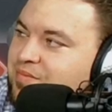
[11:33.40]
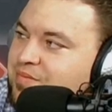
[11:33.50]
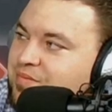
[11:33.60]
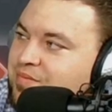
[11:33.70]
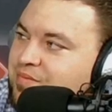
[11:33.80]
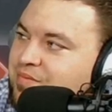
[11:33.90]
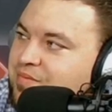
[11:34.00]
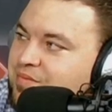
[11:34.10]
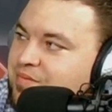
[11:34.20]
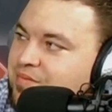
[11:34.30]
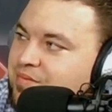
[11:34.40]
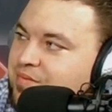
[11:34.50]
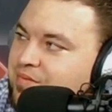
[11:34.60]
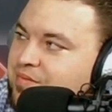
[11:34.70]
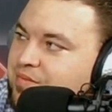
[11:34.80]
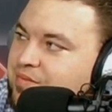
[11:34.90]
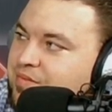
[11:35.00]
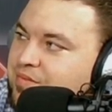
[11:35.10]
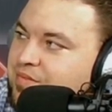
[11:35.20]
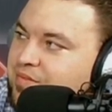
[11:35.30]

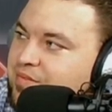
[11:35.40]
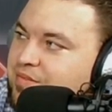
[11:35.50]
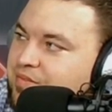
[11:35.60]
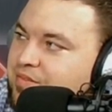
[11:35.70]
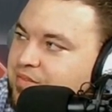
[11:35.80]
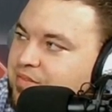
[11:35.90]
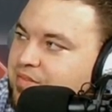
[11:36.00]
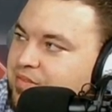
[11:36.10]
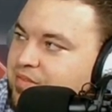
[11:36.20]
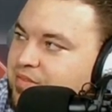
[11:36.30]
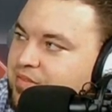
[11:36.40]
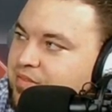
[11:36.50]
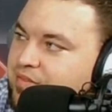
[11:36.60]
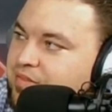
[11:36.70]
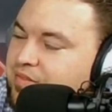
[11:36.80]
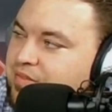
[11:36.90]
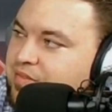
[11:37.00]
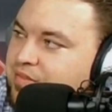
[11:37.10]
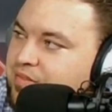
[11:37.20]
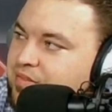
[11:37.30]

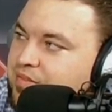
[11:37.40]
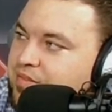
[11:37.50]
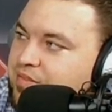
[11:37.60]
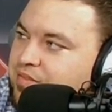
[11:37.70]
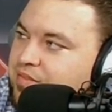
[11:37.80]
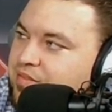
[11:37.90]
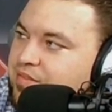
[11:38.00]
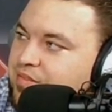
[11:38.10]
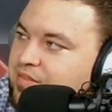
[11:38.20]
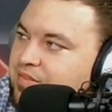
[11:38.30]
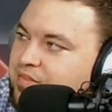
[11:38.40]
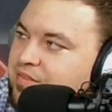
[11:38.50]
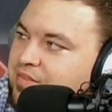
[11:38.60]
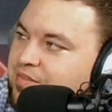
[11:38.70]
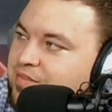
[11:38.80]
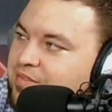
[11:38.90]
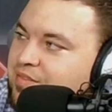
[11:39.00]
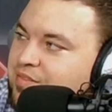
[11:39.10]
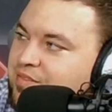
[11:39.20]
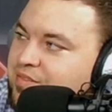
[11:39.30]

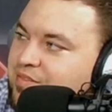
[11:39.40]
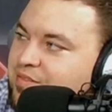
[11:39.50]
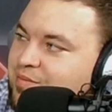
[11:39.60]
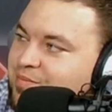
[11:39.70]
(silent)